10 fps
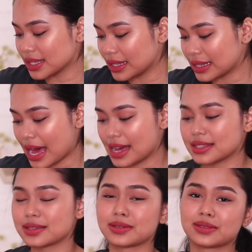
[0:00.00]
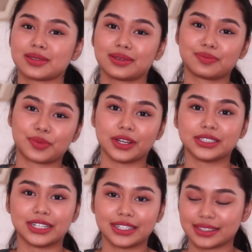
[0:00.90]
is the last
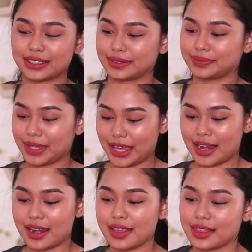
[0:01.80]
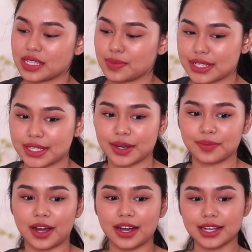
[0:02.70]
product in this
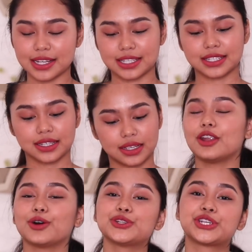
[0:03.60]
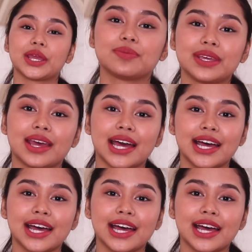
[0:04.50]
mystery box. Hala ko, J B